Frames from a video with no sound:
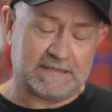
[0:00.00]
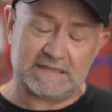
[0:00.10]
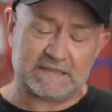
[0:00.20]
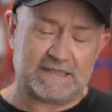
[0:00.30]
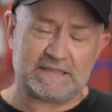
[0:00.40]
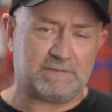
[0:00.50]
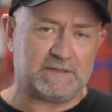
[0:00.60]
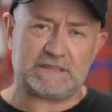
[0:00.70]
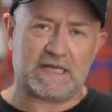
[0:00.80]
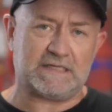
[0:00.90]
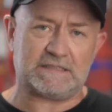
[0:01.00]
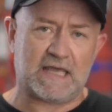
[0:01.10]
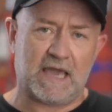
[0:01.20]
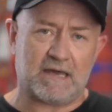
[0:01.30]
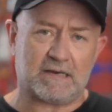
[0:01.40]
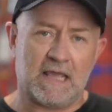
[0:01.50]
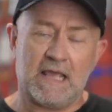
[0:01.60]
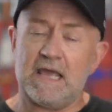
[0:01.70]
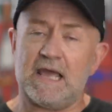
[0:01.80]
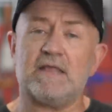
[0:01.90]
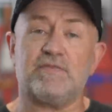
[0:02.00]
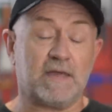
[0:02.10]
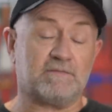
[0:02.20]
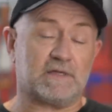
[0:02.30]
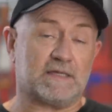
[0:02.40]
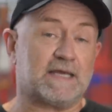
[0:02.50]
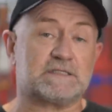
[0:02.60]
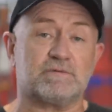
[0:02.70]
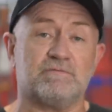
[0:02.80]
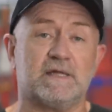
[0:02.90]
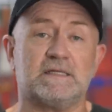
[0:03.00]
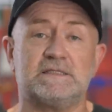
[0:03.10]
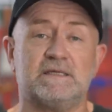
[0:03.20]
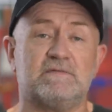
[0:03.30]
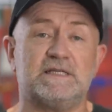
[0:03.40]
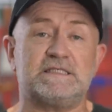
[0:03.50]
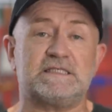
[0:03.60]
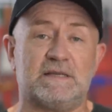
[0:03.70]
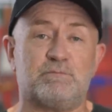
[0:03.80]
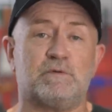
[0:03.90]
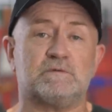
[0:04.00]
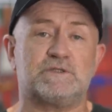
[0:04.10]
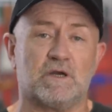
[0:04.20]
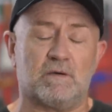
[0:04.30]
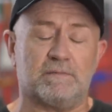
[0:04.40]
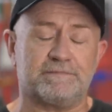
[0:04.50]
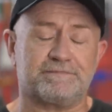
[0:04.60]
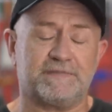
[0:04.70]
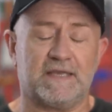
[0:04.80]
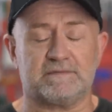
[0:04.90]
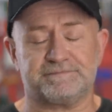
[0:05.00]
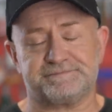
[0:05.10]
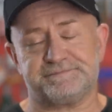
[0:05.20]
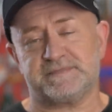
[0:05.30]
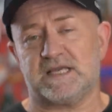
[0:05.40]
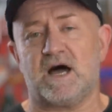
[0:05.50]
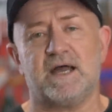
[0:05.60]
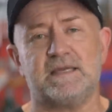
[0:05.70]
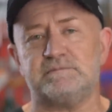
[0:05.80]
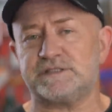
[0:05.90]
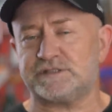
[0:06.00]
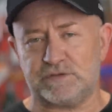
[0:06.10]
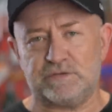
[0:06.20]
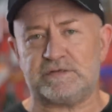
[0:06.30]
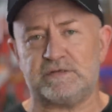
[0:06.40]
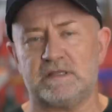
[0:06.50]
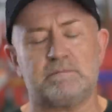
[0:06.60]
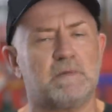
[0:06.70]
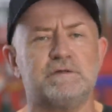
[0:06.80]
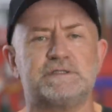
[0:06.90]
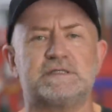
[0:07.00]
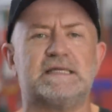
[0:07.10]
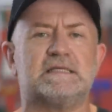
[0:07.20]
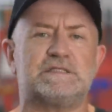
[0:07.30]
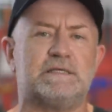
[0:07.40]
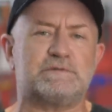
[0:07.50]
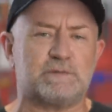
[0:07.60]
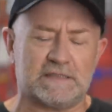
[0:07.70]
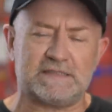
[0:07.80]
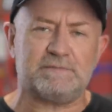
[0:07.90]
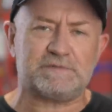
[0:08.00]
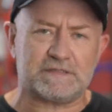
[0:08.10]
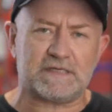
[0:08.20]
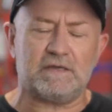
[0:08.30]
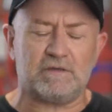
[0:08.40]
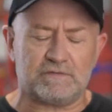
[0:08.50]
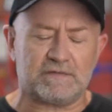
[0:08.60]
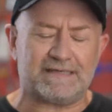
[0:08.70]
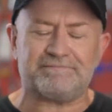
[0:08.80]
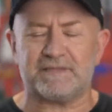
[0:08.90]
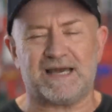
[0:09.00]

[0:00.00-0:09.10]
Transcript: just needs to be changed out. And thankfully, that's a relatively simple job. Now, I am certain that most dealerships will attempt to take you to the